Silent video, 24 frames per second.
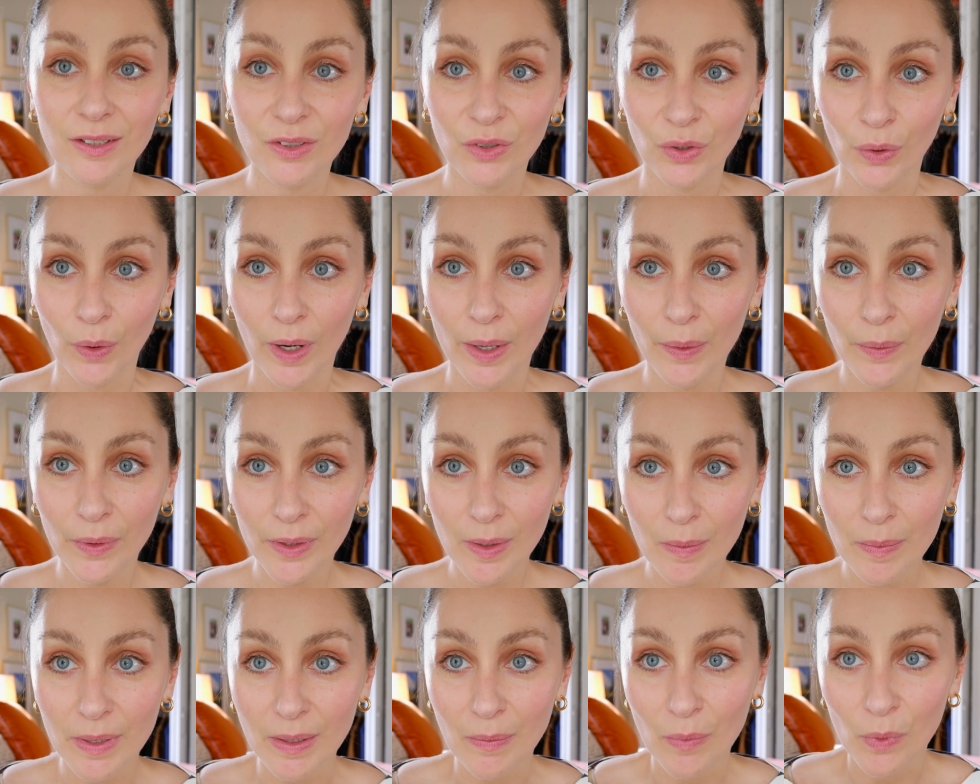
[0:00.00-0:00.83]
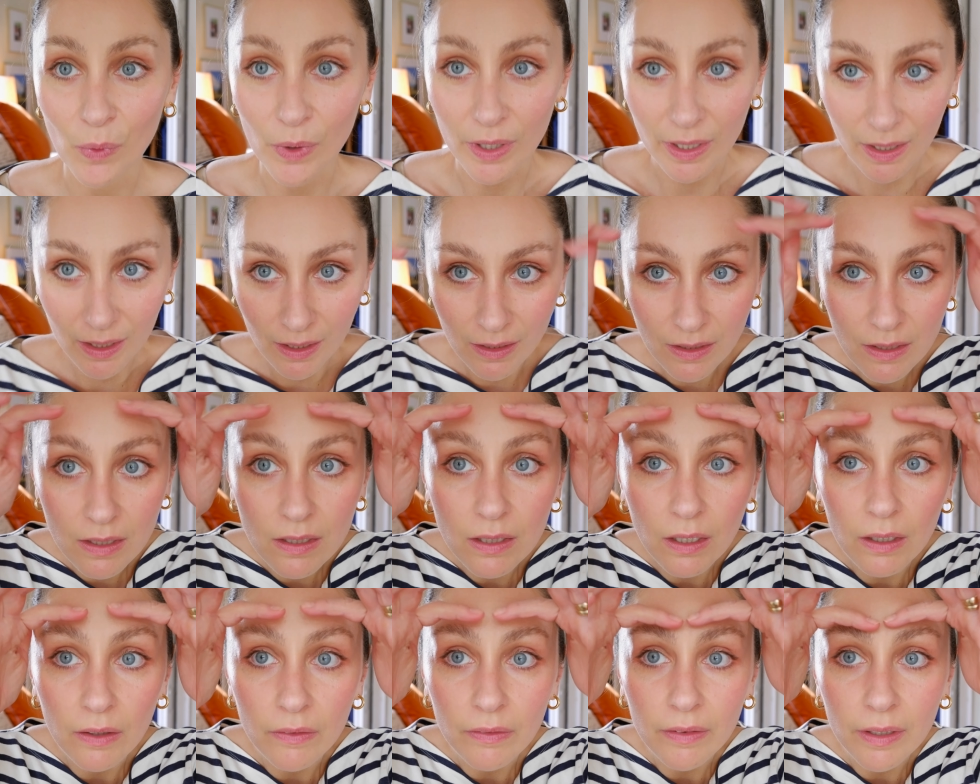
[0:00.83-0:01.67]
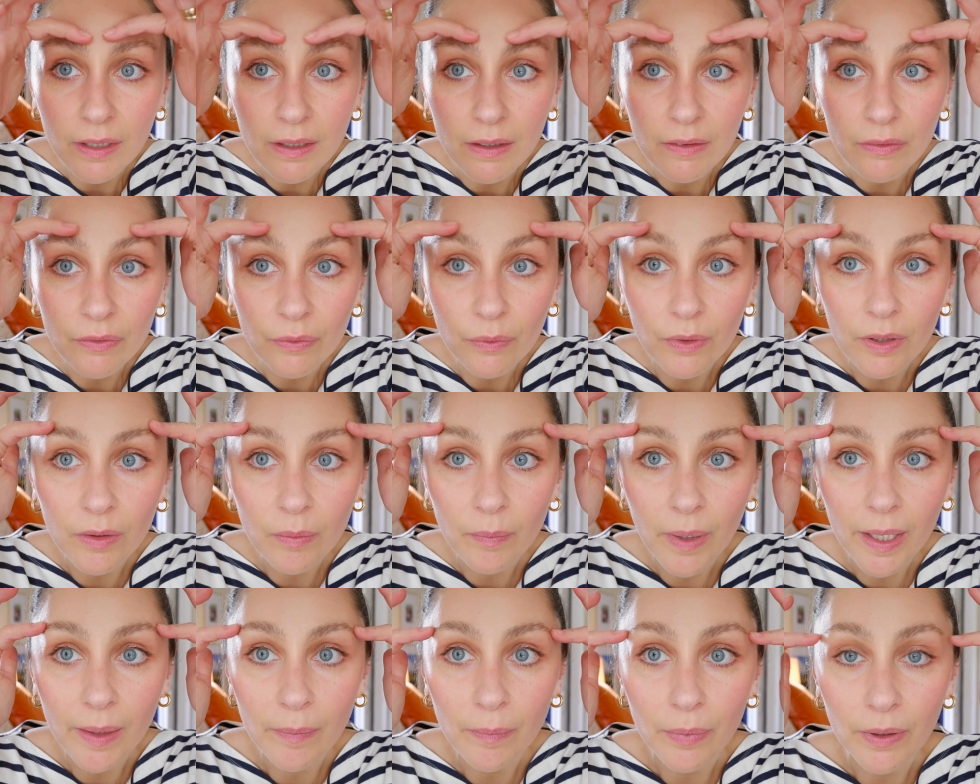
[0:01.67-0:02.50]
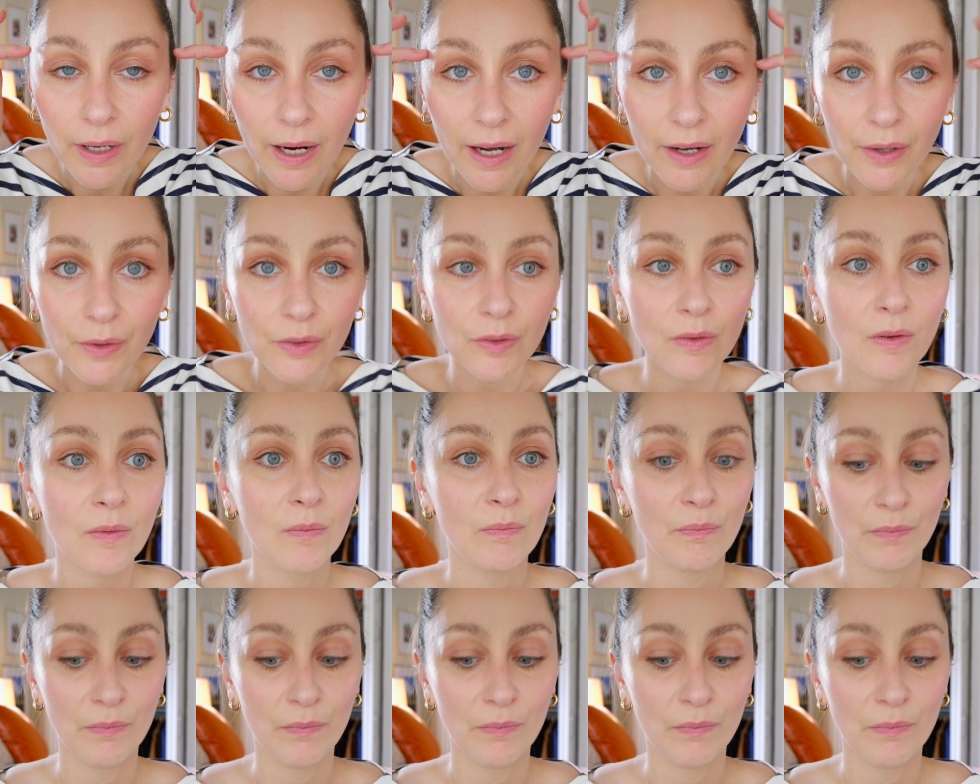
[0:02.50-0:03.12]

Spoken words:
so I want to be more conservative with my brows